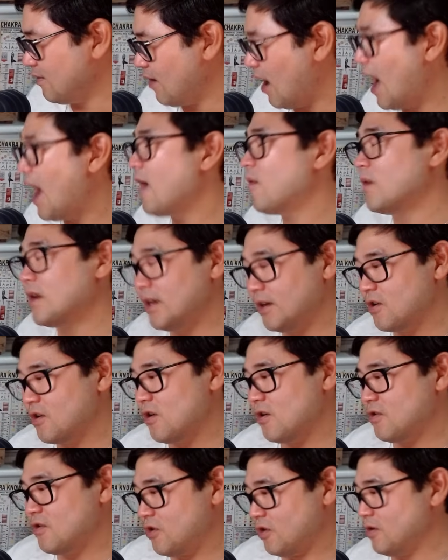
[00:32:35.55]
I would
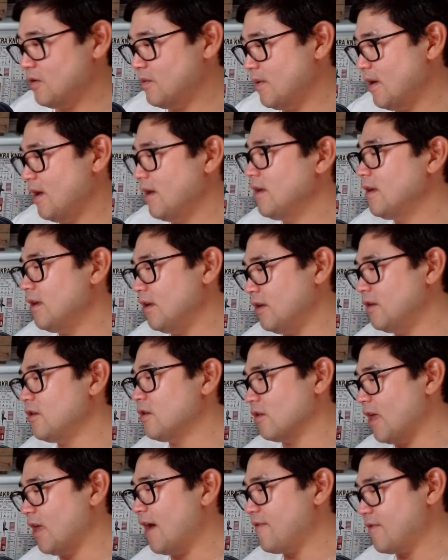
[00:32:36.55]
encourage you.
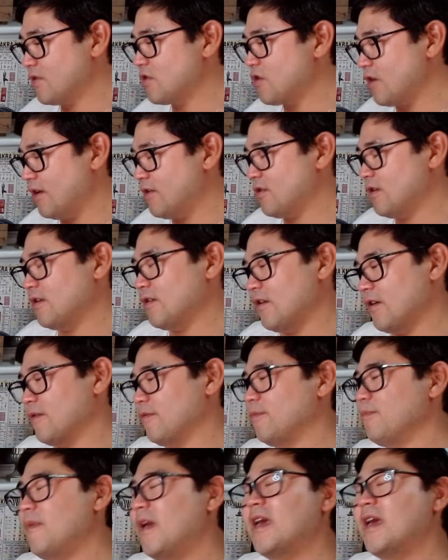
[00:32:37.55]
Your life is changing. You
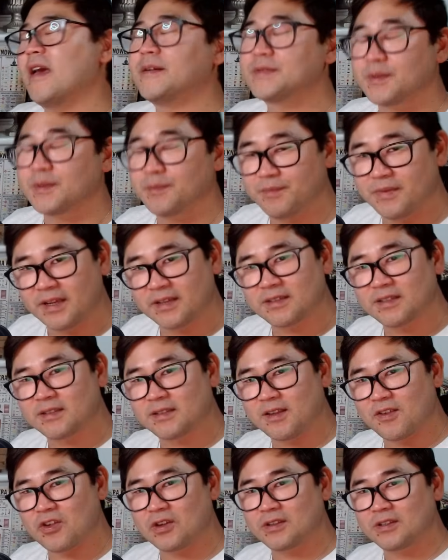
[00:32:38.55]
may have some big
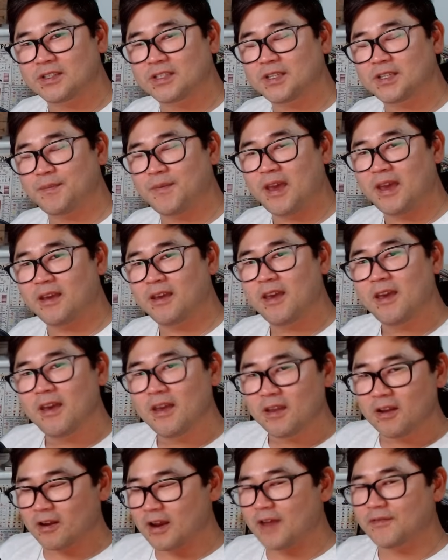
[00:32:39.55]
decisions to make.
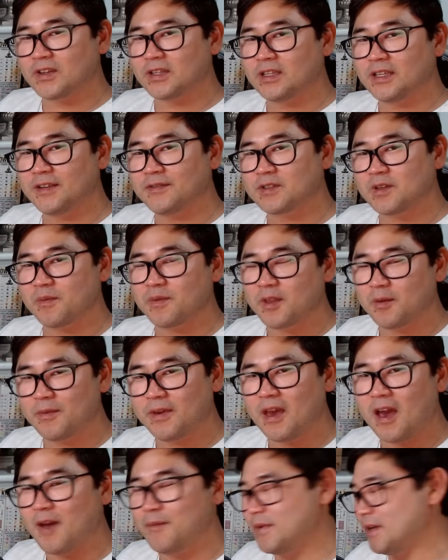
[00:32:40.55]
You're going to have to leave something
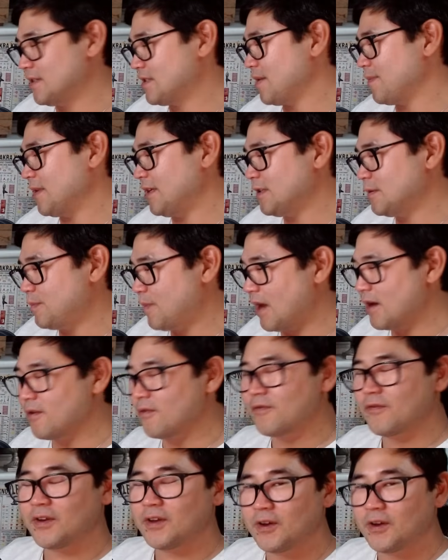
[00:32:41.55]
behind because something's better
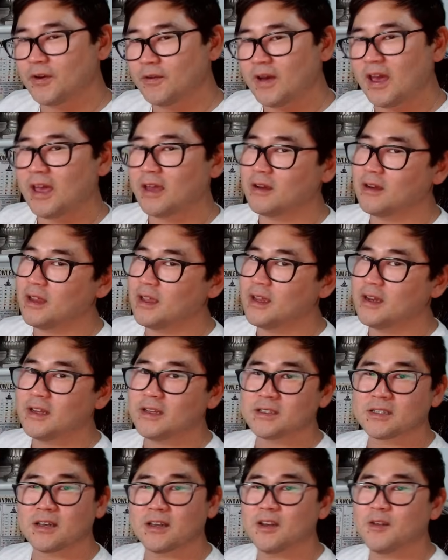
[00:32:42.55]
for you, and it
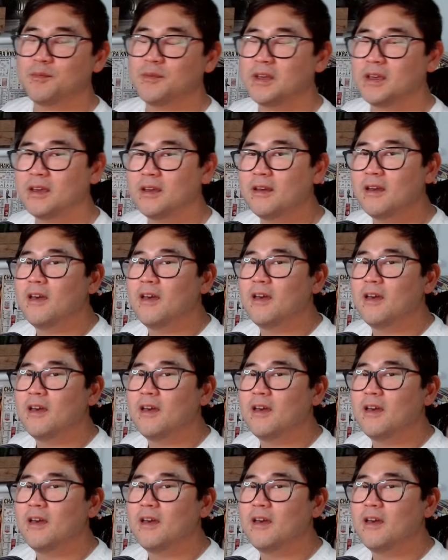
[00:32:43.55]
is going to be